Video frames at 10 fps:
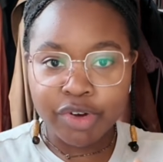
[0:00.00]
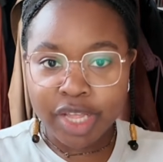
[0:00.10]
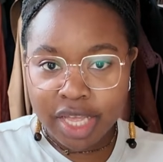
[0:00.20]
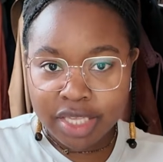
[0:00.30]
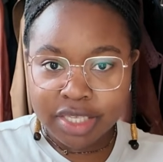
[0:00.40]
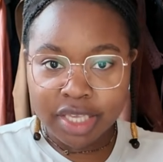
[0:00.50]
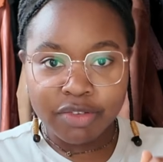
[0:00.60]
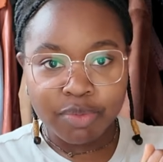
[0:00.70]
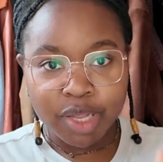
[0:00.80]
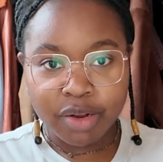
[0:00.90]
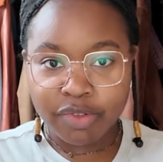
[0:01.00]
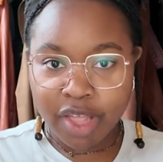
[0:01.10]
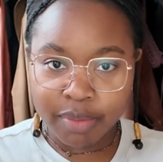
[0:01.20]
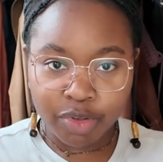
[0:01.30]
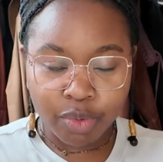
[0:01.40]
days to give me enough
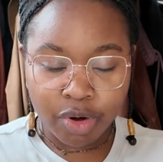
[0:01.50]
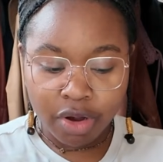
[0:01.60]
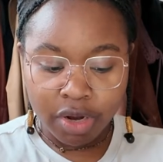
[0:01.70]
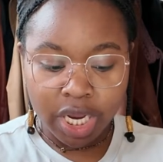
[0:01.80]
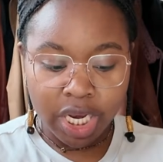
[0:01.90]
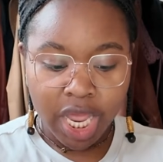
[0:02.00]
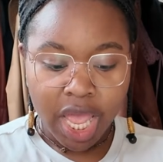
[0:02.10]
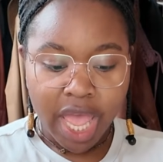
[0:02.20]
time to work on it